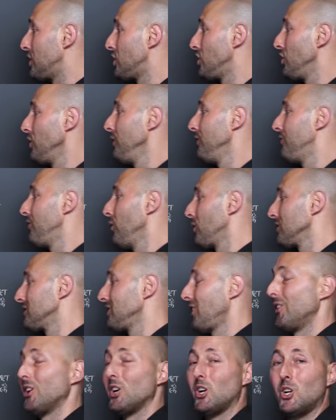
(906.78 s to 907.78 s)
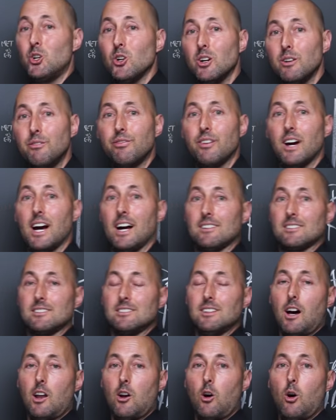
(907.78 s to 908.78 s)
make sure you focus on the good
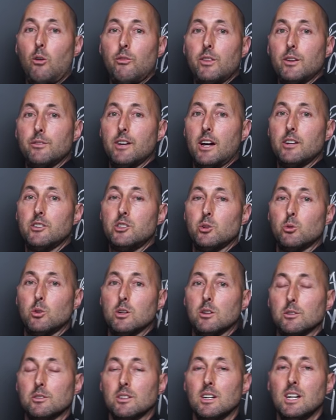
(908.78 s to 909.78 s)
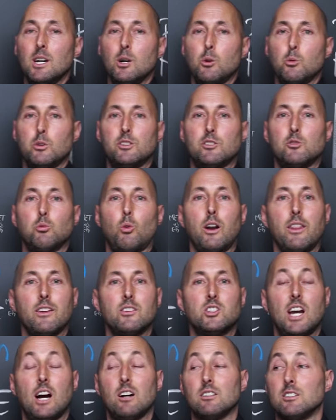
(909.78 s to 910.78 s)
fats, not all of the veggie oils, which is one
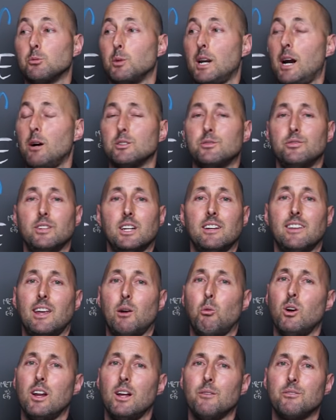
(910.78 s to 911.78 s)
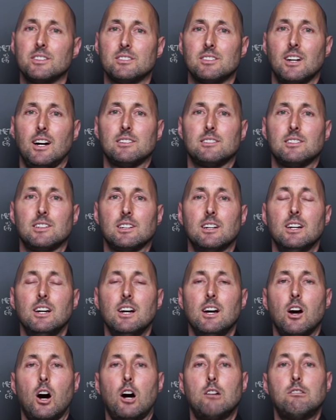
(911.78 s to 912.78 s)
of the challenges when I was vegan. They weren't emphasizing
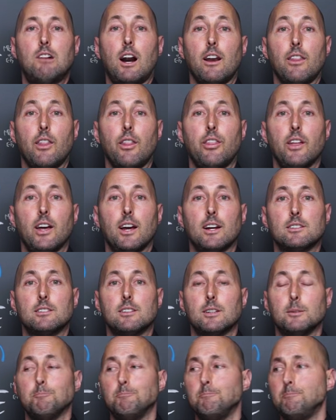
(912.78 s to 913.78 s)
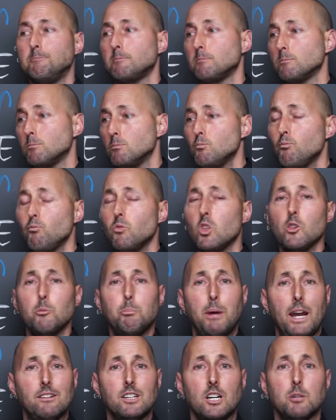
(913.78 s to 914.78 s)
a lot of the things that
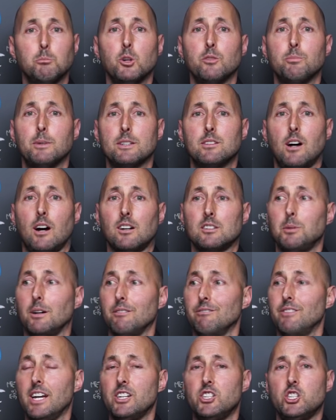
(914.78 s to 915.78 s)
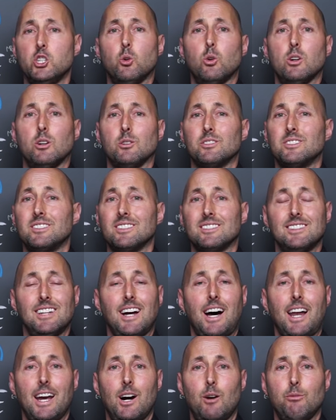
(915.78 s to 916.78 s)
the paleo movement talks about. Veggie oils, just
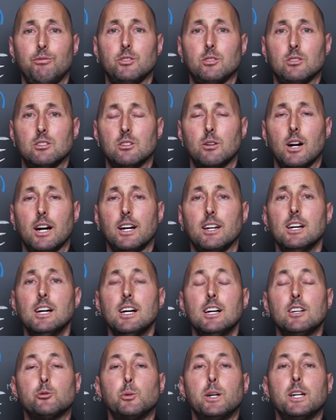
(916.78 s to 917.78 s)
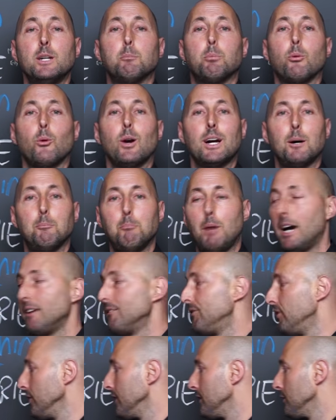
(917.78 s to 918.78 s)
not helpful, right? So we need to bring a
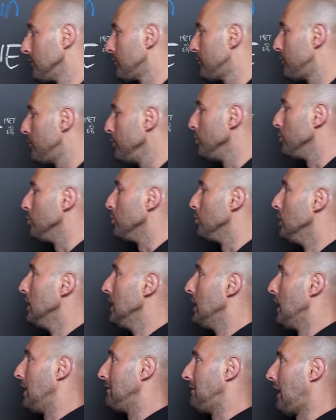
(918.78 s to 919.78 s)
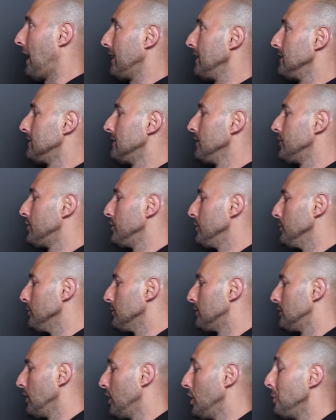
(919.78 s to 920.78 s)
mindfulness to a lot of these
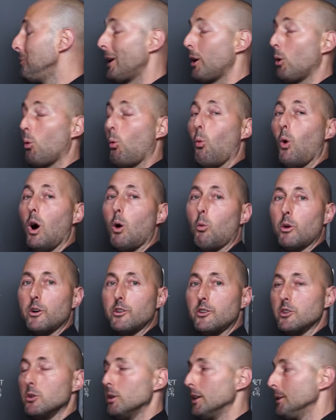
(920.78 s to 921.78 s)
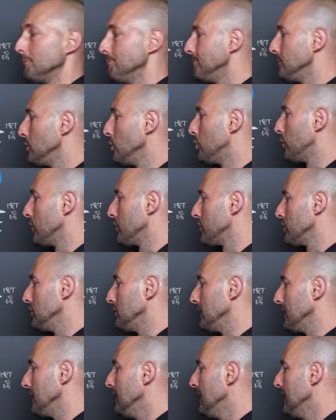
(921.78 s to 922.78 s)
issues, no matter what we're doing
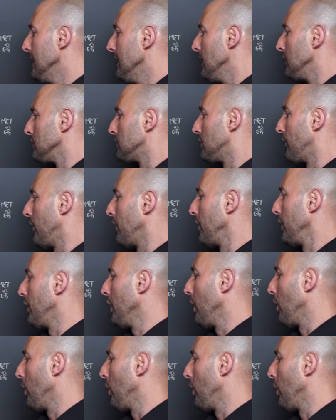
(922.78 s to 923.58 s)
nutritionally. So there